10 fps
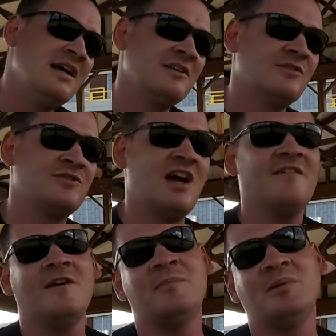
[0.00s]
So
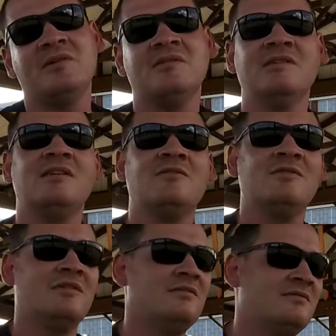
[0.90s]
Sky Viper, you
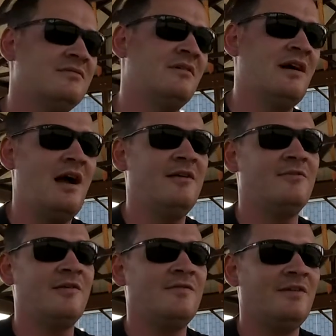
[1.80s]
know, I
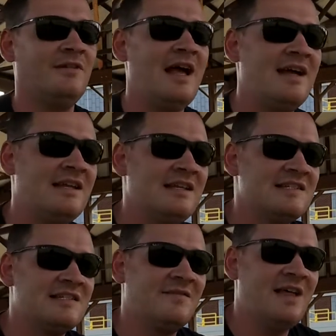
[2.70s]
agree with the
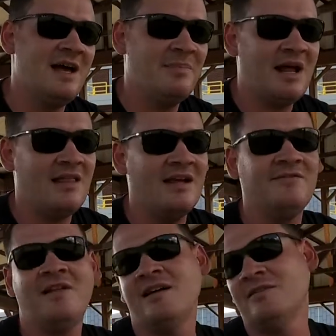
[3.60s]
lagginess of that, but I like
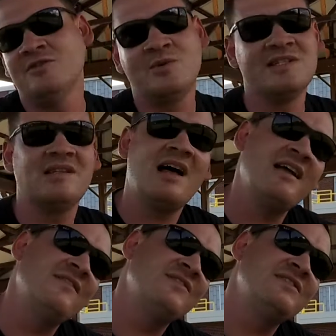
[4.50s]
flying those ones
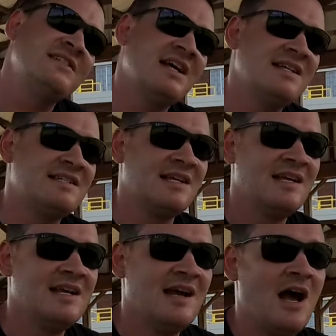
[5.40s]
line of sight.
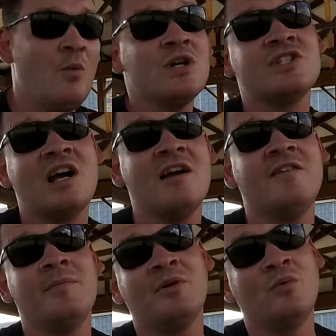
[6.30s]
I wish Sky
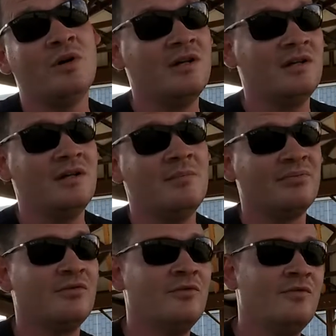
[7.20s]
Viper would
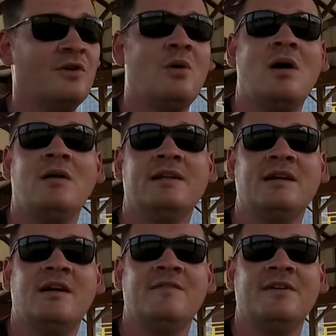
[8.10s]
improve the
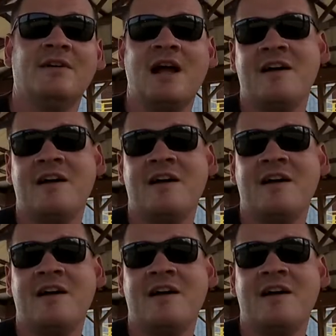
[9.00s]
quality of their